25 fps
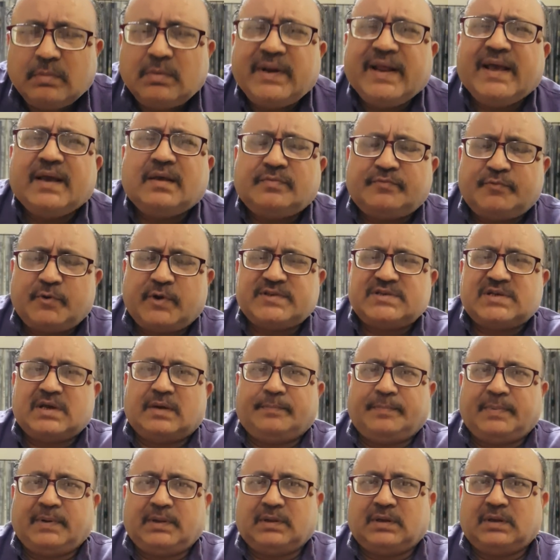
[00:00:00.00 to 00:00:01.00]
Take, for
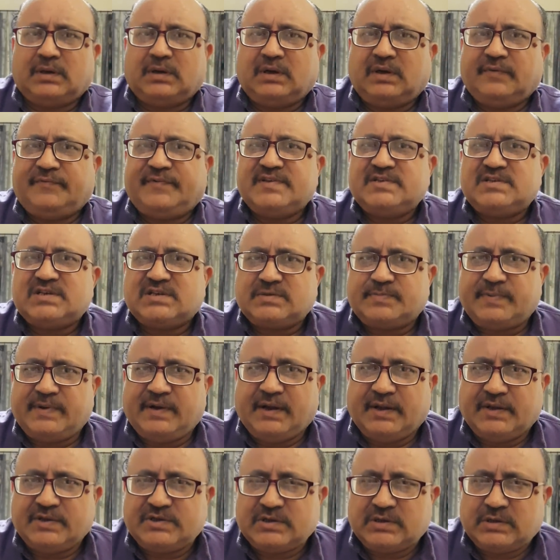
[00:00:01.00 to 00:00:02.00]
example, the defense
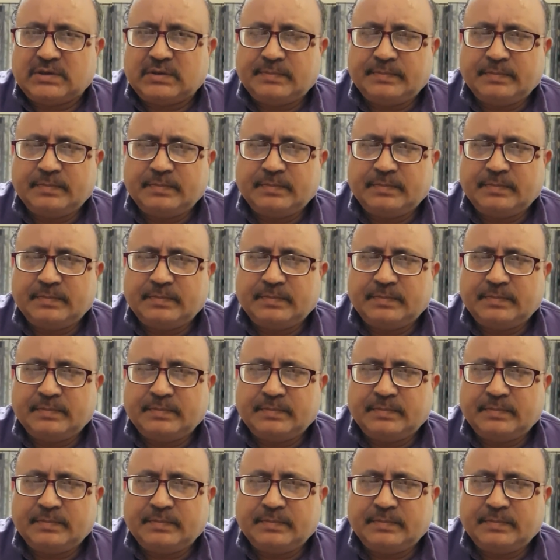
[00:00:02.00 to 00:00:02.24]
expenditure.